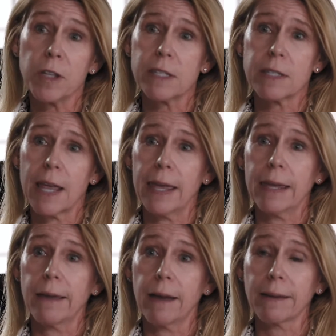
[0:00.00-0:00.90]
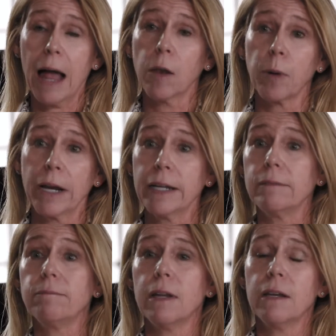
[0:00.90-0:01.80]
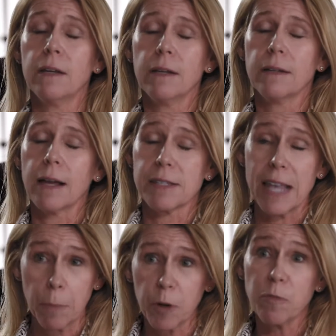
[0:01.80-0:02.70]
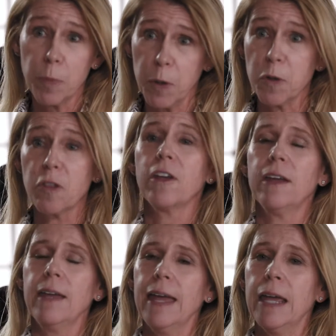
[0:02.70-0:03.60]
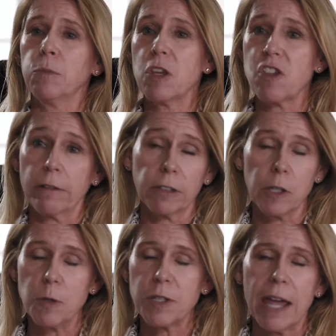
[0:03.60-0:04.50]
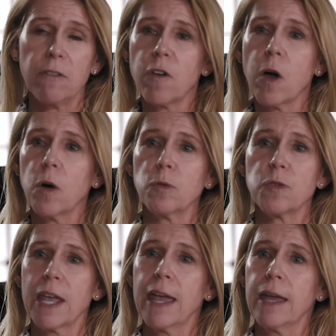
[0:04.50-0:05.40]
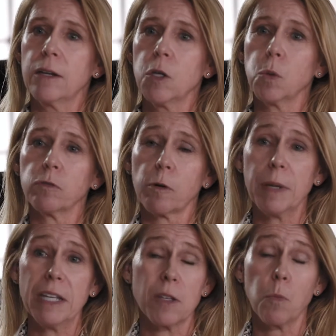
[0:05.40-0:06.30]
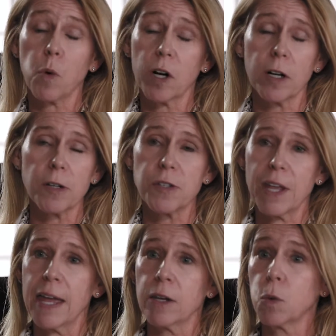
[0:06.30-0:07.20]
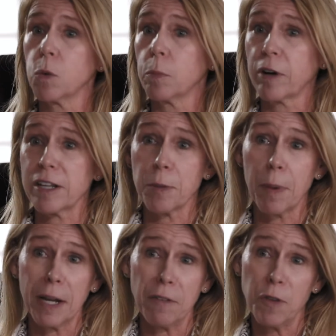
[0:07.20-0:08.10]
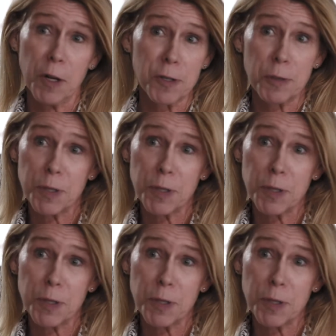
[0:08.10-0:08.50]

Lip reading: It's a calibrated soundproof booth, and we generally use headphones, and you will repeat some words and you will press a button if you hear some